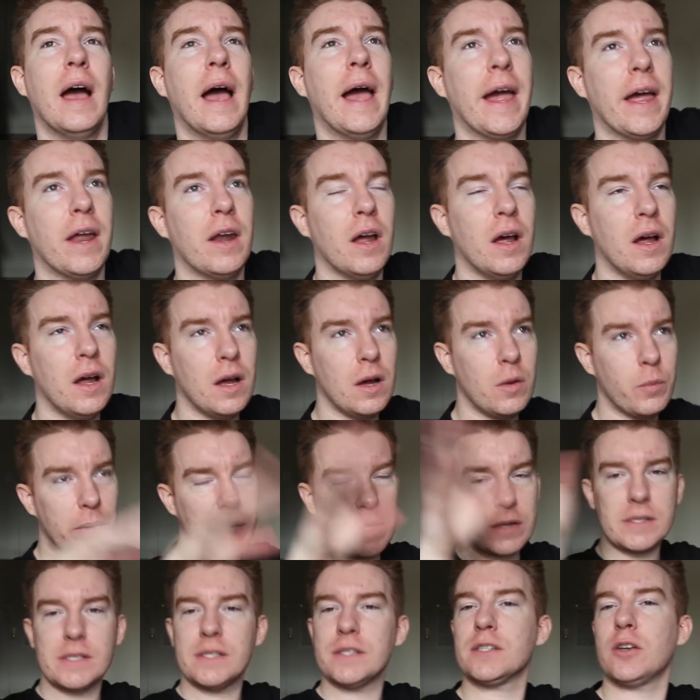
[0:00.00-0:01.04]
And uh, what
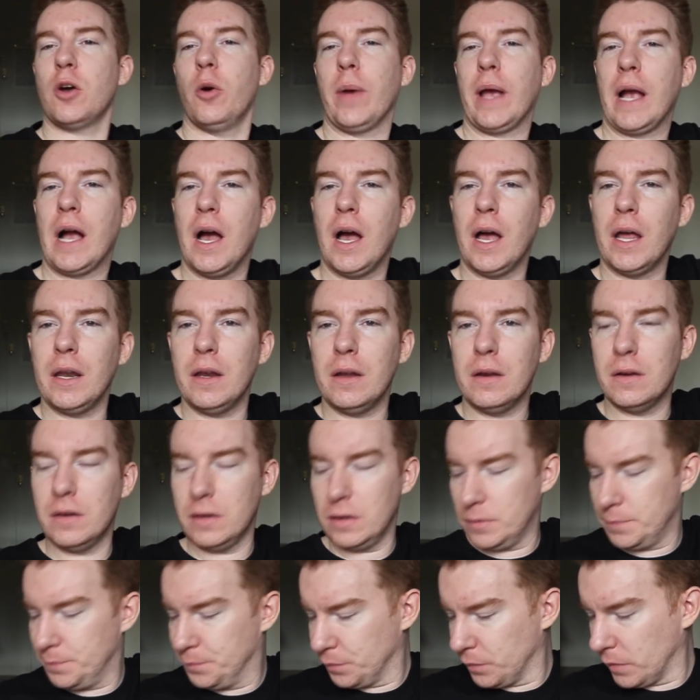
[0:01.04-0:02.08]
else is going on?
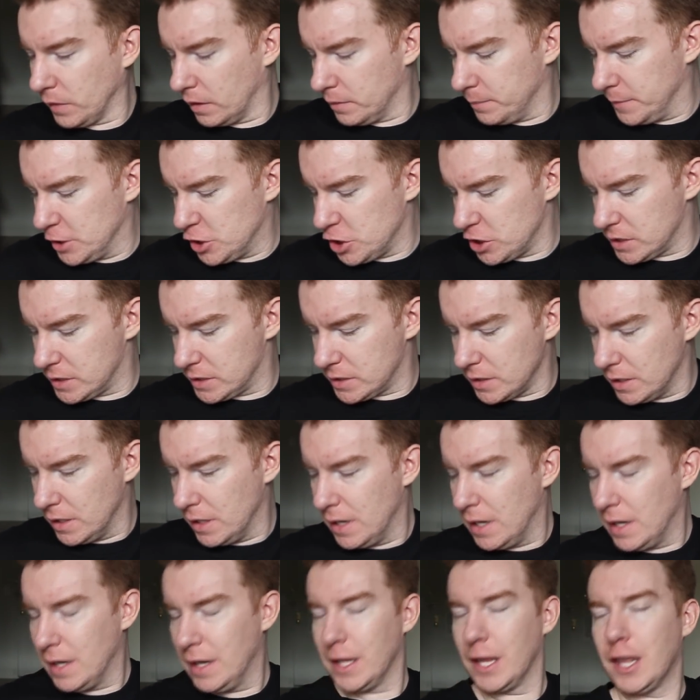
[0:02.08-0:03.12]
Let me just,
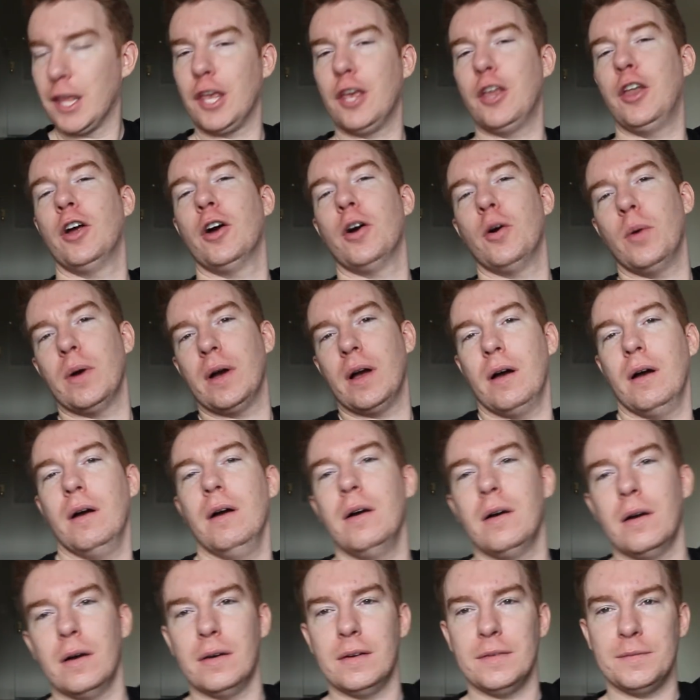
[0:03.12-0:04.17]
you know,
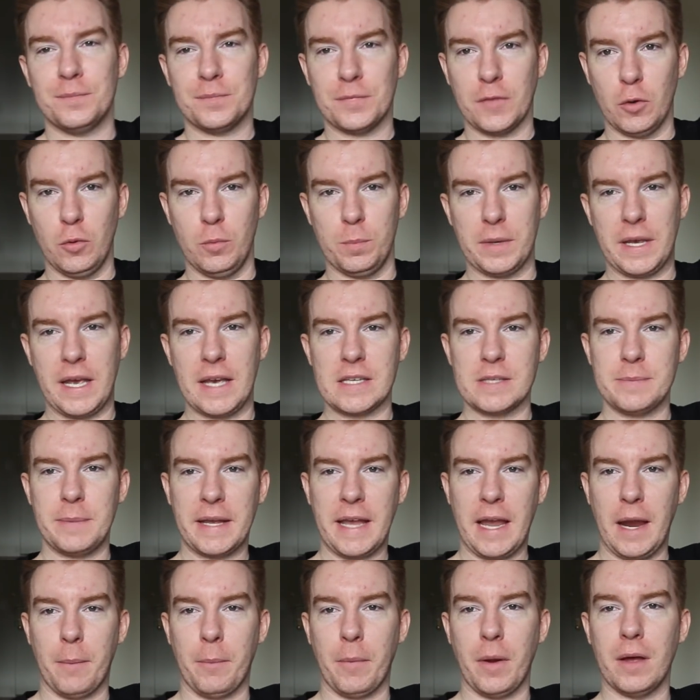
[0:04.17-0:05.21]
oh, ooh, kick my
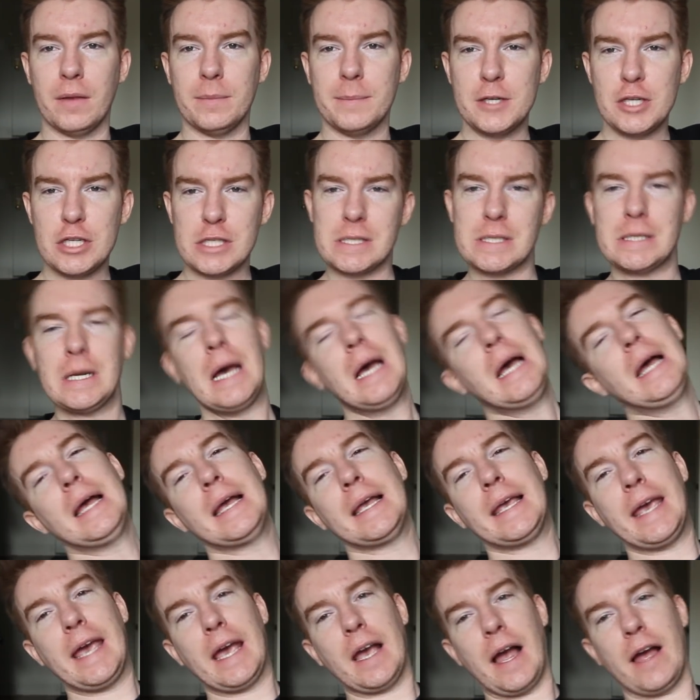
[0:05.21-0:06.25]
camera. Let me just
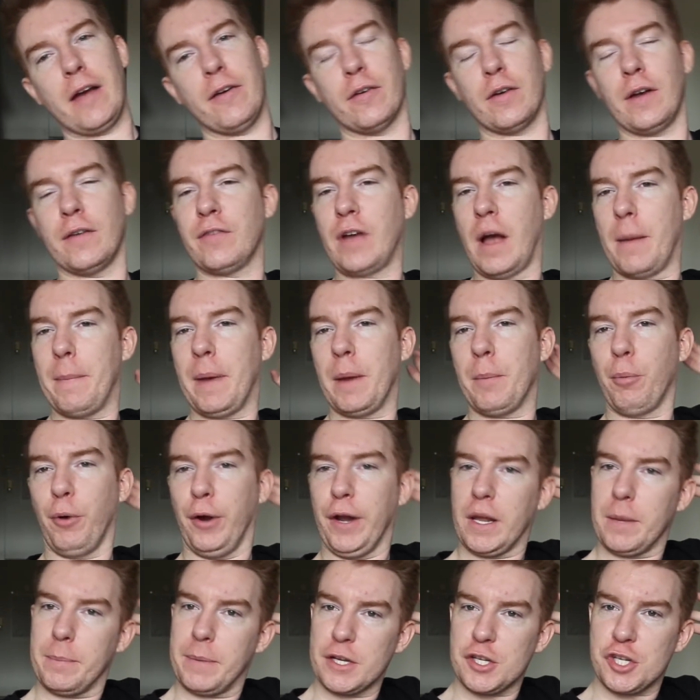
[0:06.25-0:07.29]
kick, I've got my
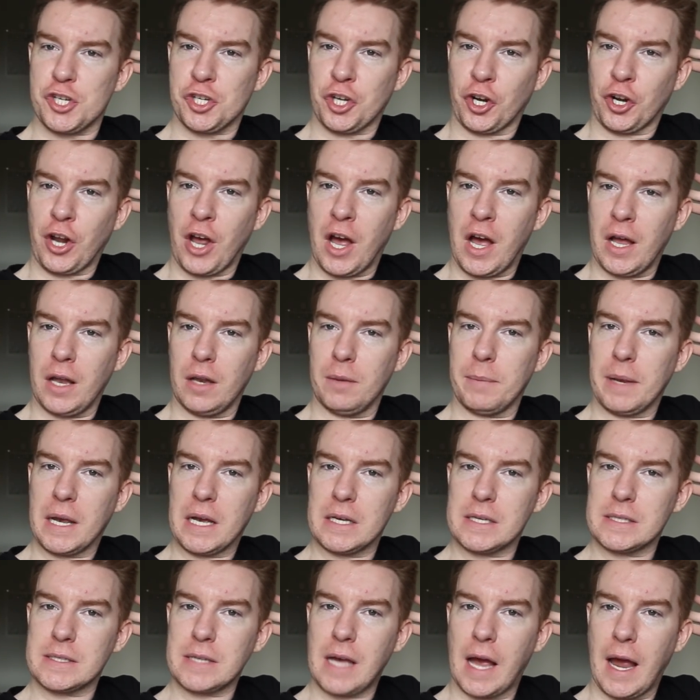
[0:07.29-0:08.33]
Britney Bitch shirt on
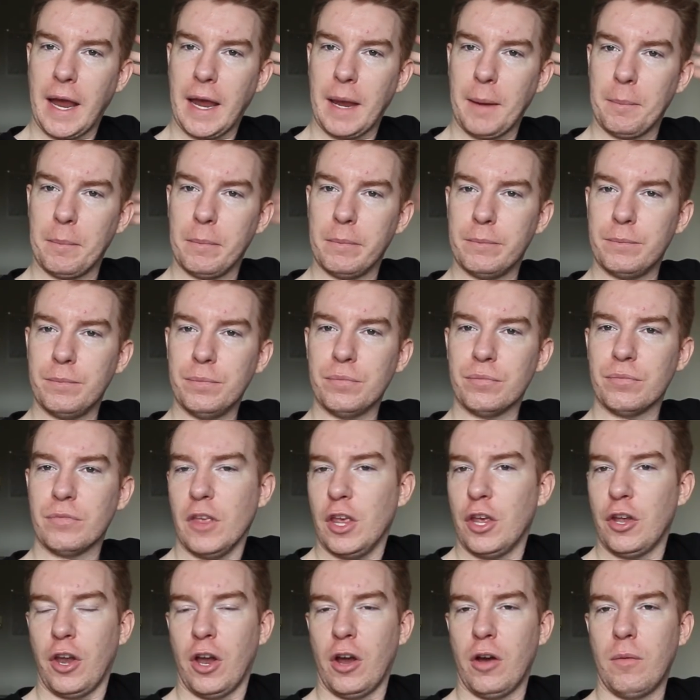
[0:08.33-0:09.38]
because I'm,
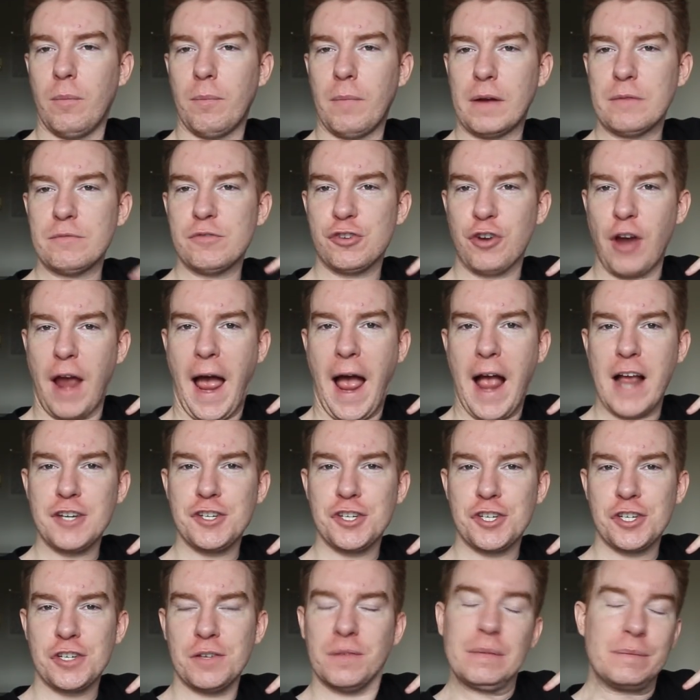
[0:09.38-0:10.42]
you know,
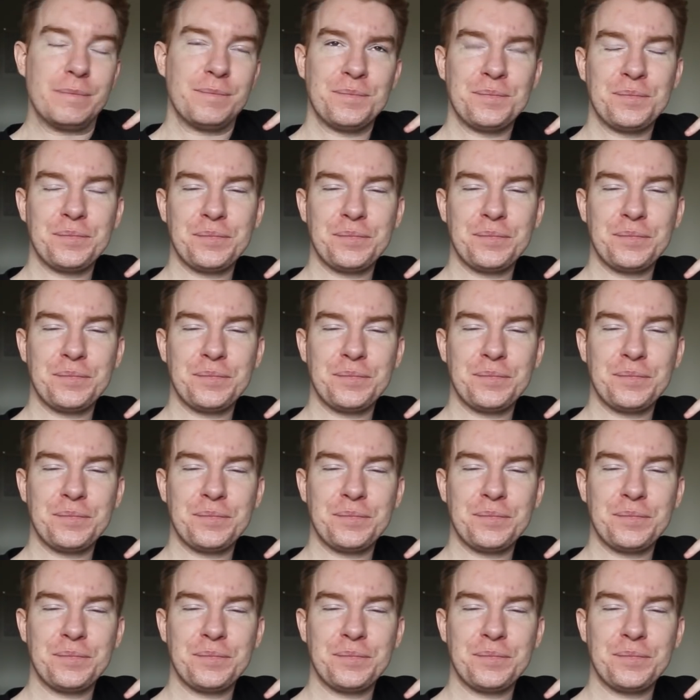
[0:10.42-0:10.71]
trash.